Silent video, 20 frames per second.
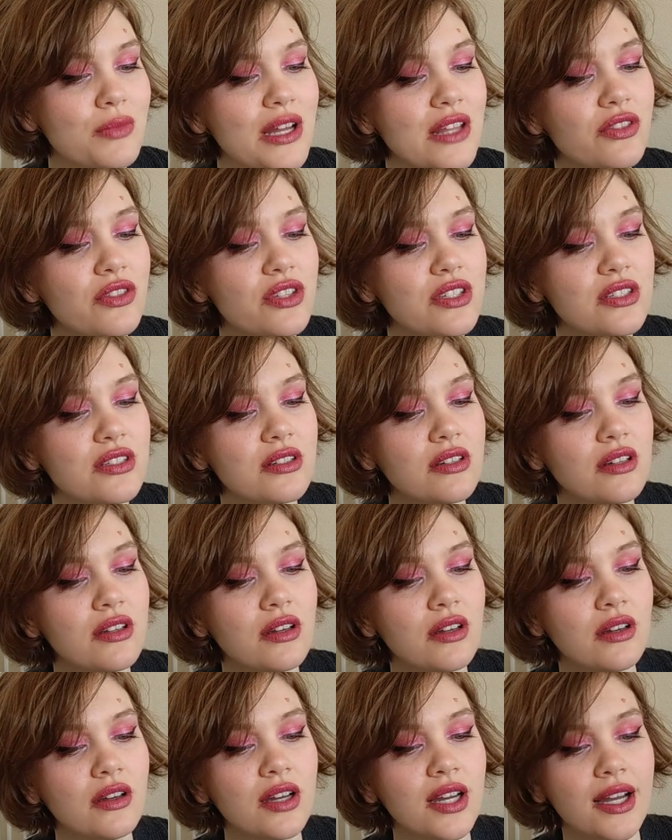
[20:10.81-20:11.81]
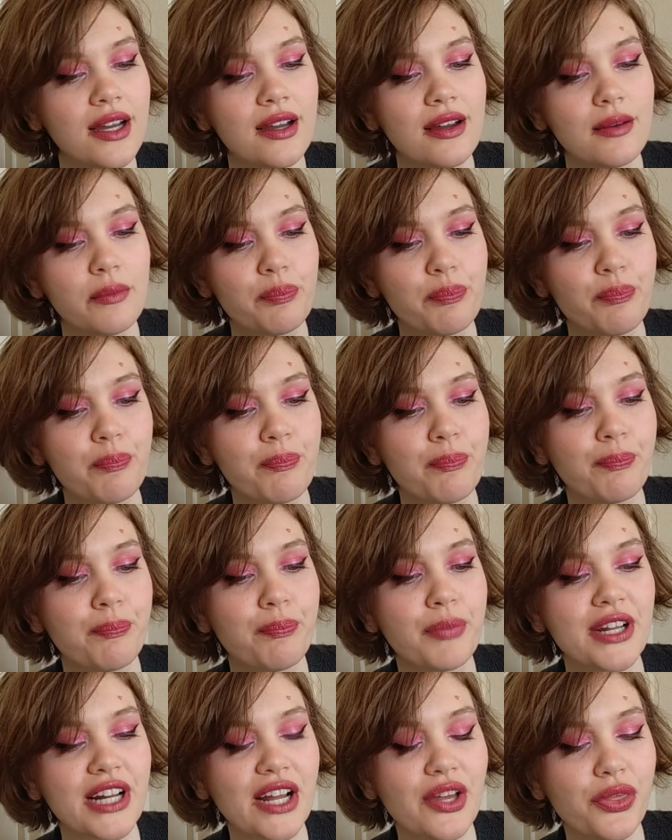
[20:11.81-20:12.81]
months.
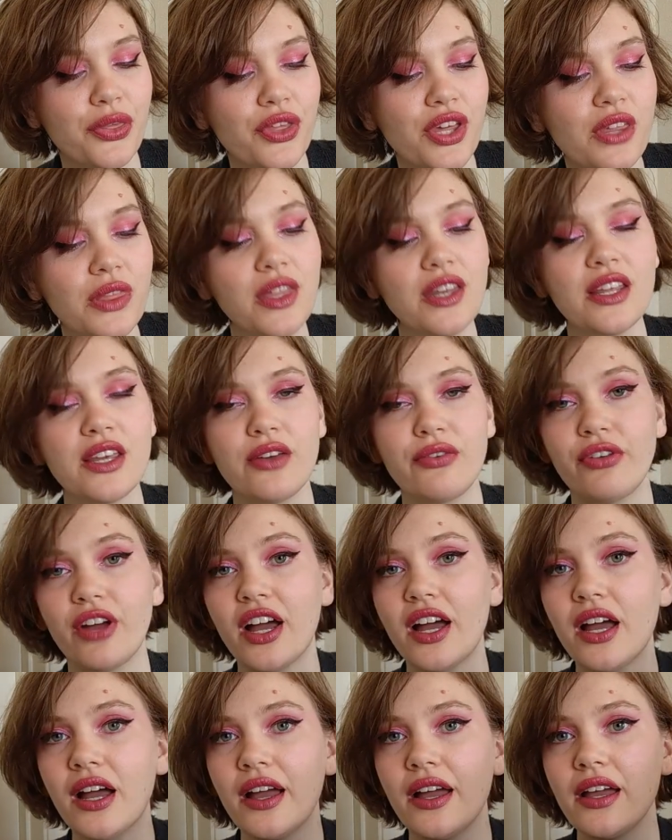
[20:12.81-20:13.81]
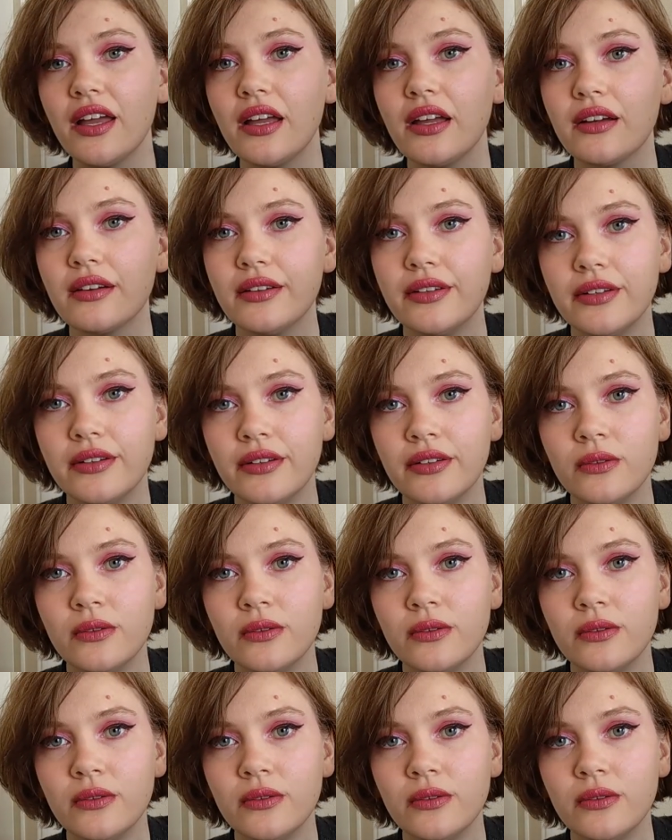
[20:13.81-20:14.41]
But I think that if I